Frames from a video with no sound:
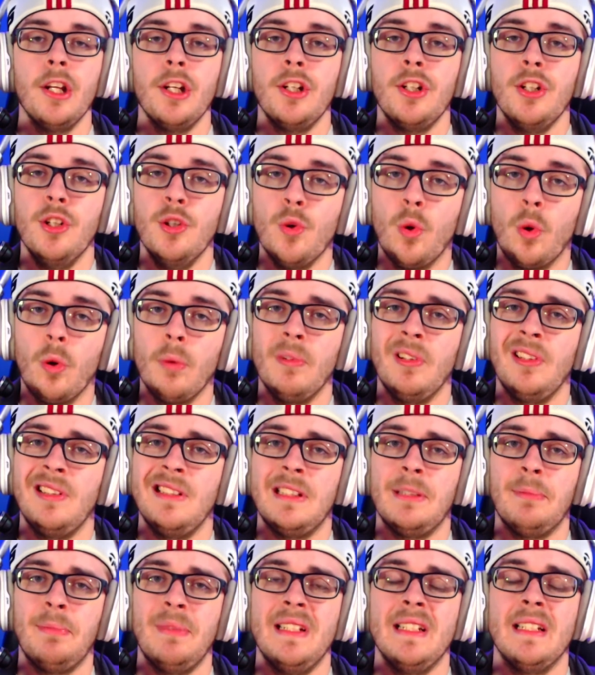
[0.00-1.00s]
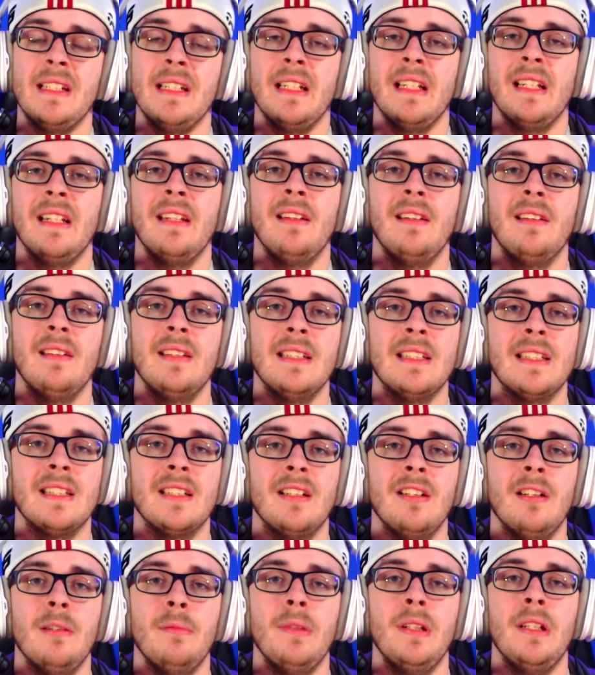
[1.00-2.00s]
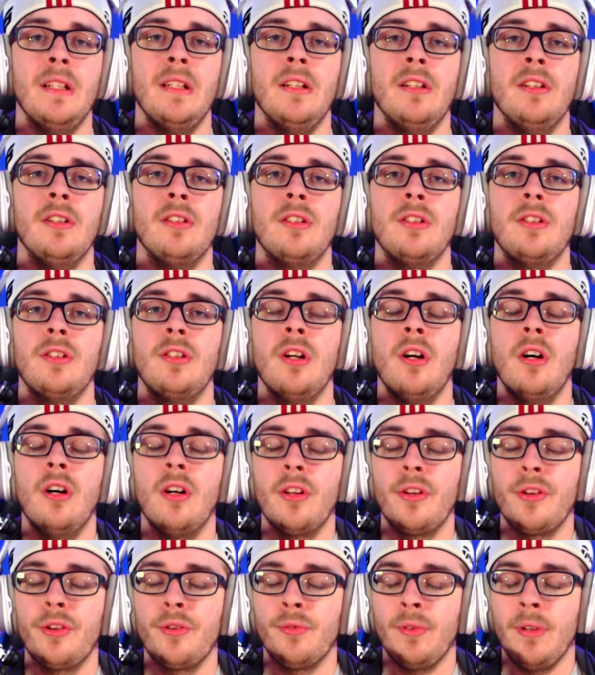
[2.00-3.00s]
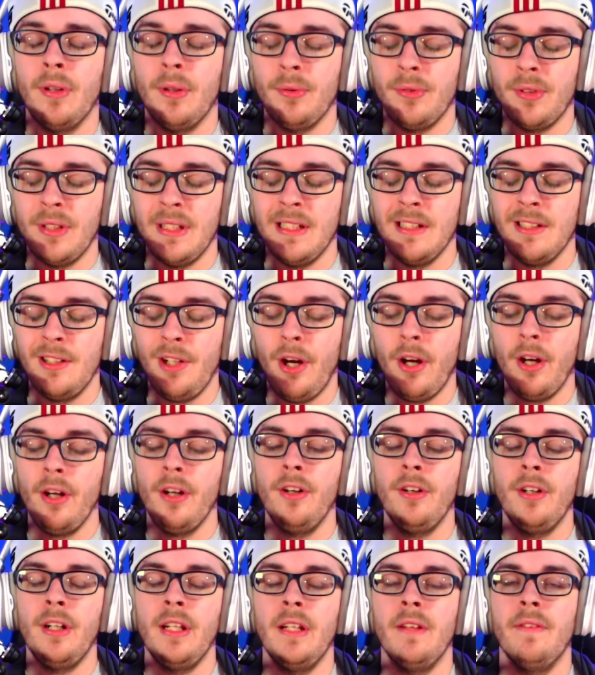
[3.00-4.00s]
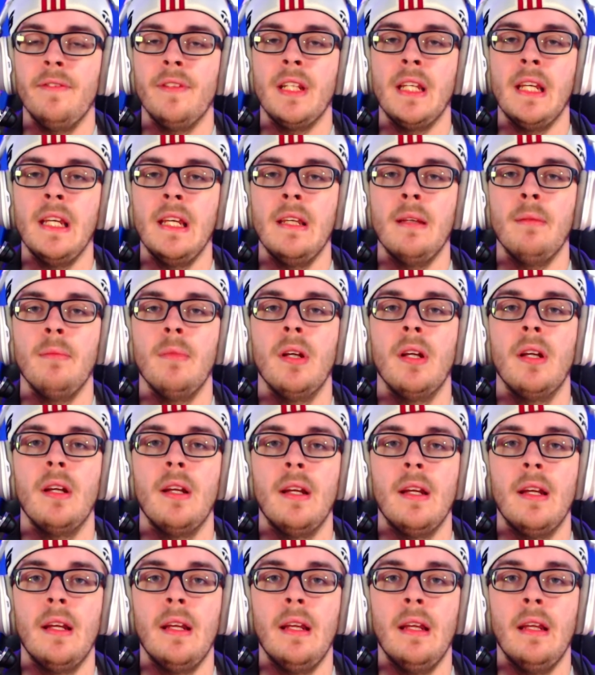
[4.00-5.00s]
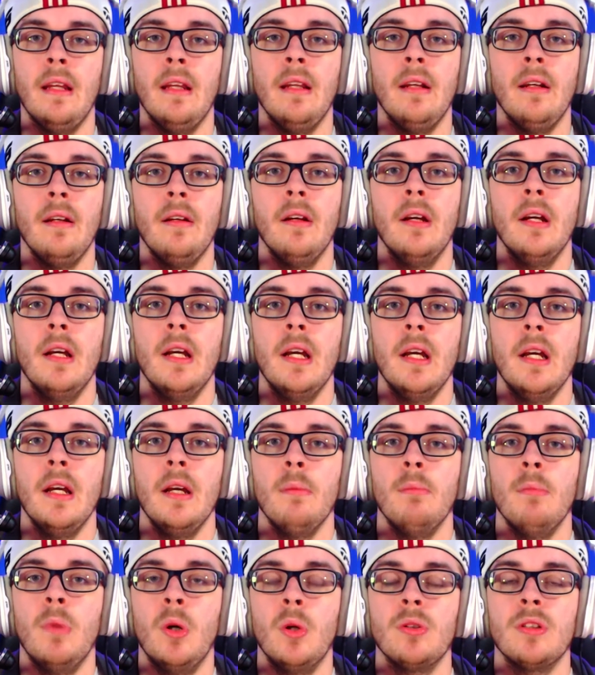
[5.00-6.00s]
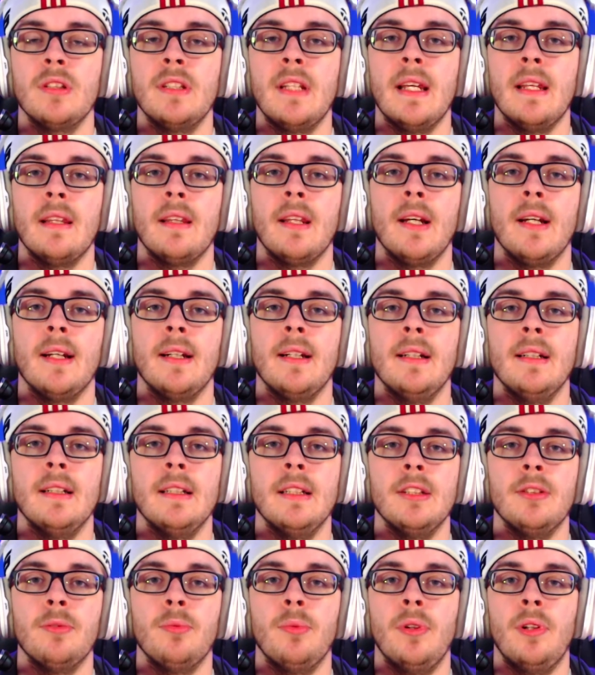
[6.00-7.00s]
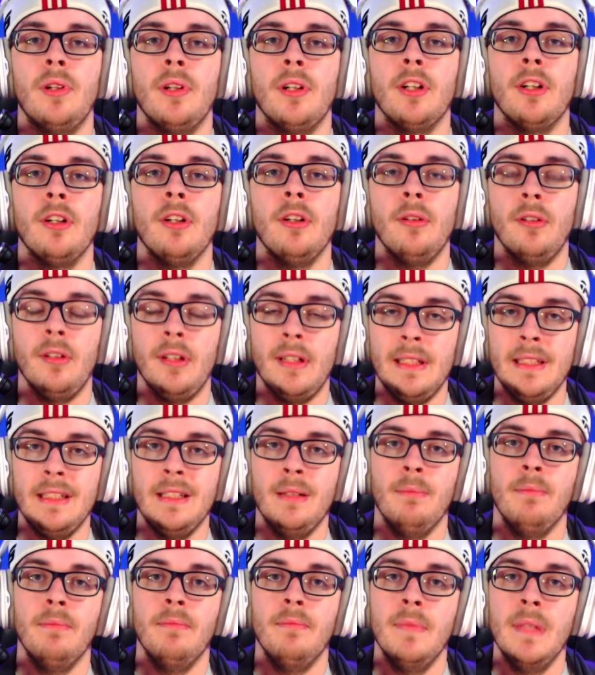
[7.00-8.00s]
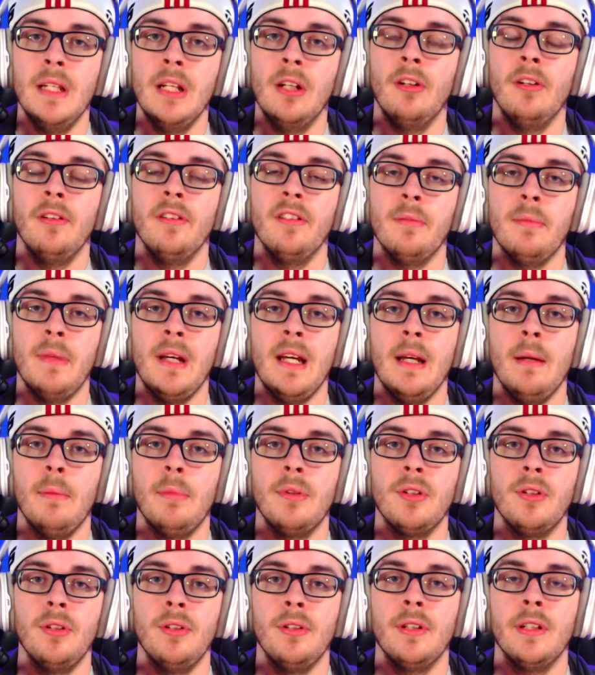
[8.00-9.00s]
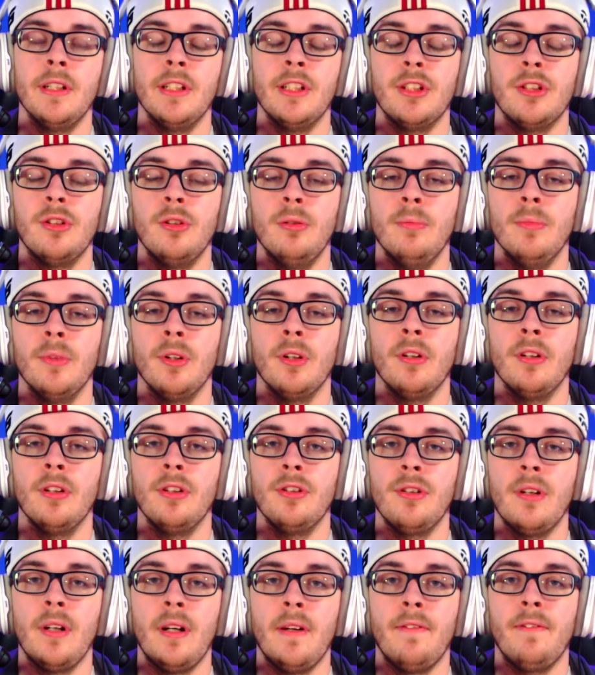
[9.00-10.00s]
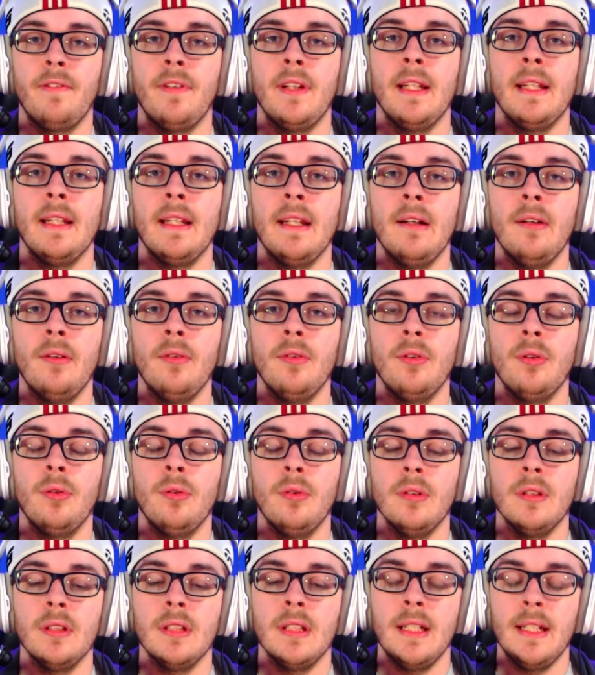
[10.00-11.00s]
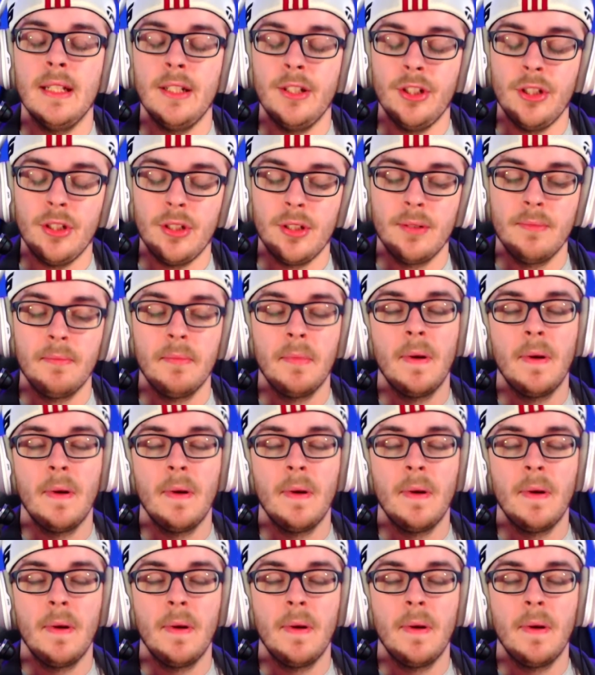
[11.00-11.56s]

Normally speaking, this is going to be throughout the entirety of the game, and most death icons will occur in the middle of the map, so you can assume they're going to try to flank out towards the edges.